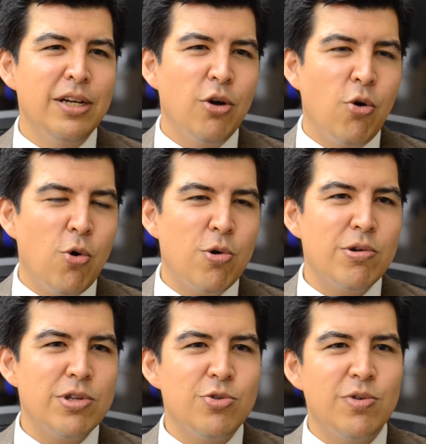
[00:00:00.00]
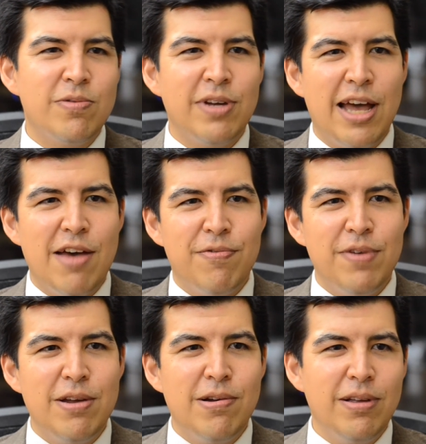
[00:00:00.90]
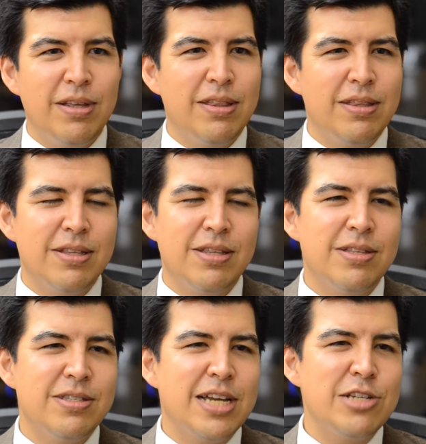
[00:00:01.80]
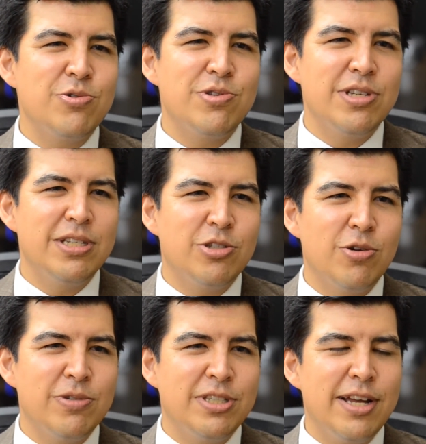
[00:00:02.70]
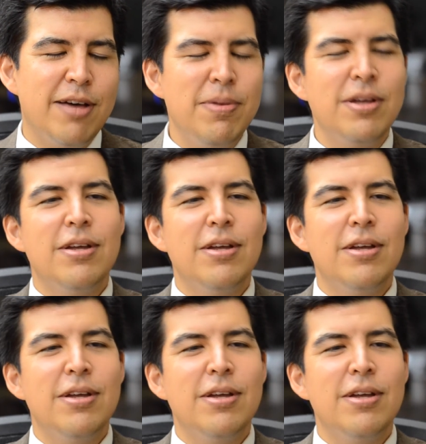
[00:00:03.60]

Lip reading: quarter to every half year. The schedule is always set up.